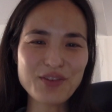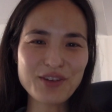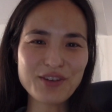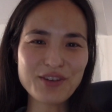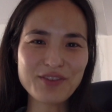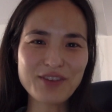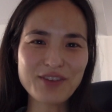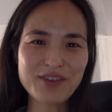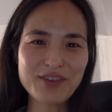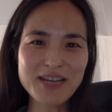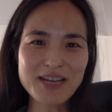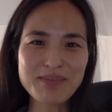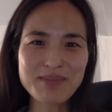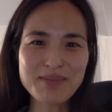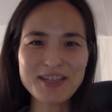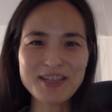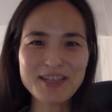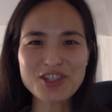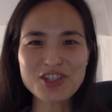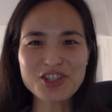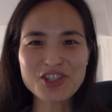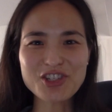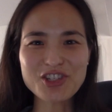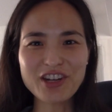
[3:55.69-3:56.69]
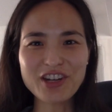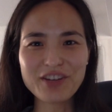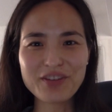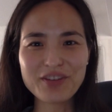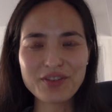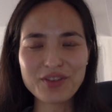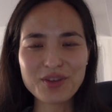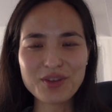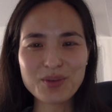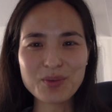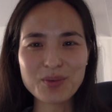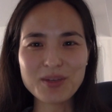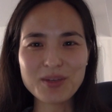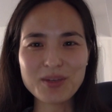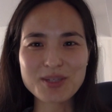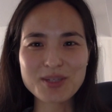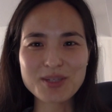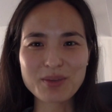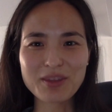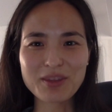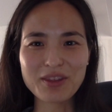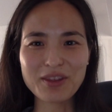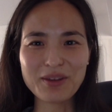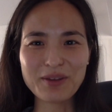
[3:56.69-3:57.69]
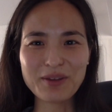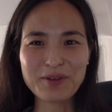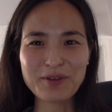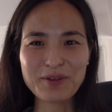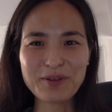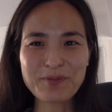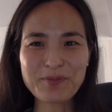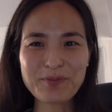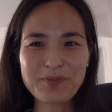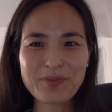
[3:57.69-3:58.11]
inviting me to share a few words with you.